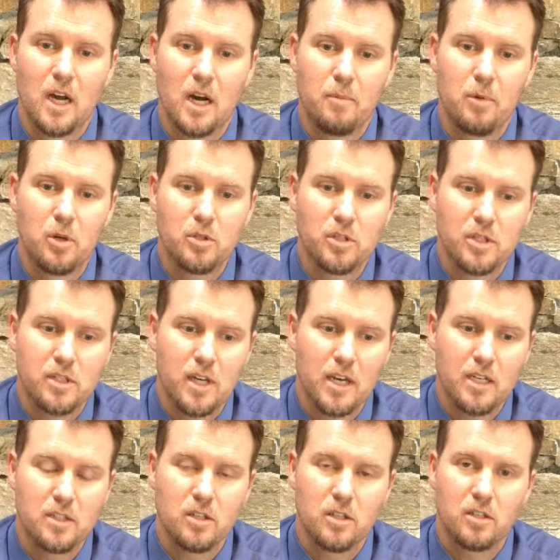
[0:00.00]
Most of the
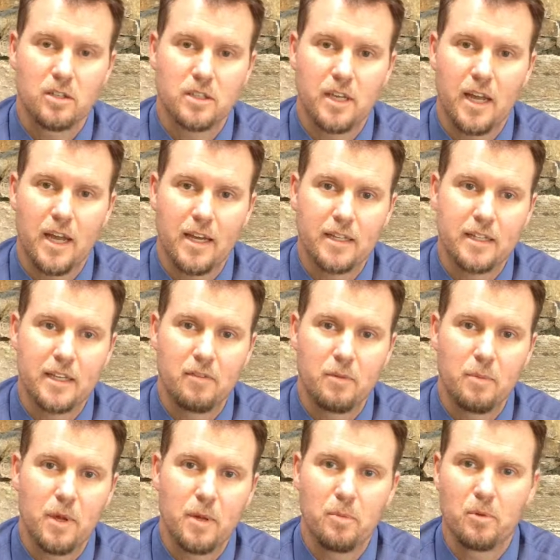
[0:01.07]
studies looked at giving
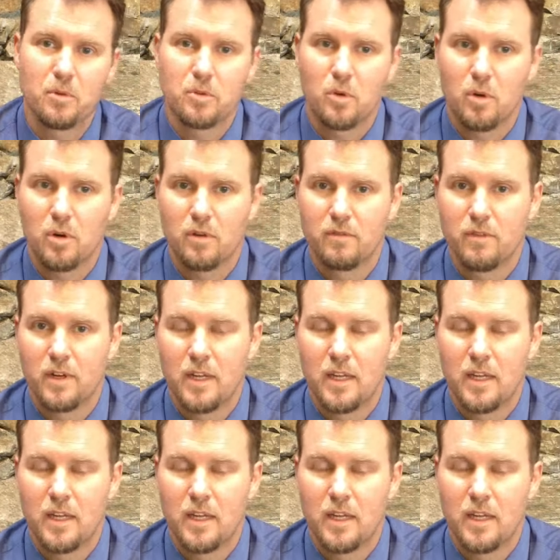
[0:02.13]
people sort of